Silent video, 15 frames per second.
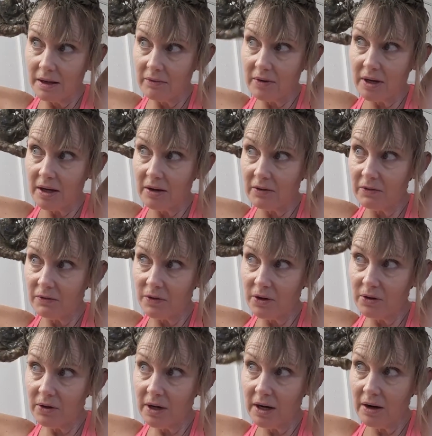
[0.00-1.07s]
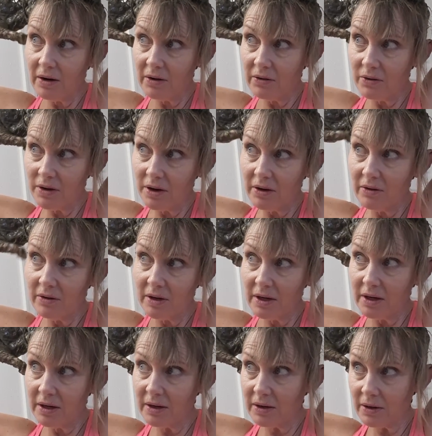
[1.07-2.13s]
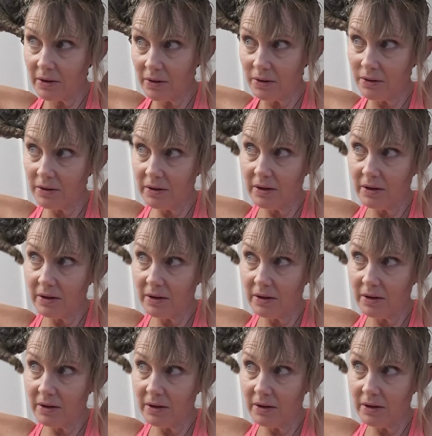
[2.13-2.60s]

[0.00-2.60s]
I've got a few hairs down here.